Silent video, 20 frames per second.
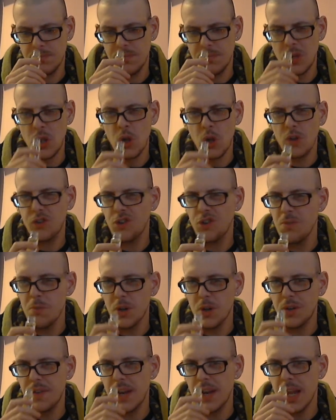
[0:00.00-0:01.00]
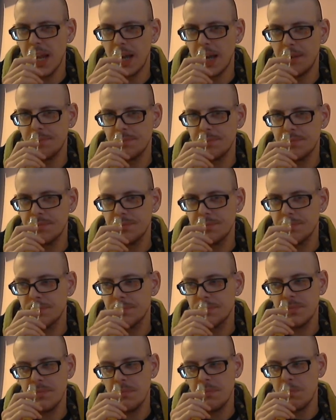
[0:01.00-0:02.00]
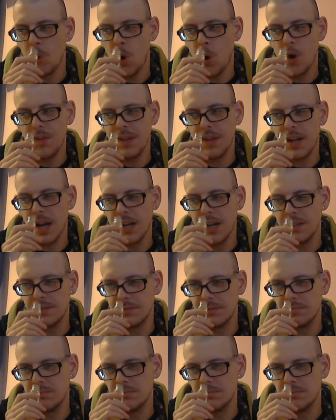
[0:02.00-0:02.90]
Not so much vanilla. More on the kind of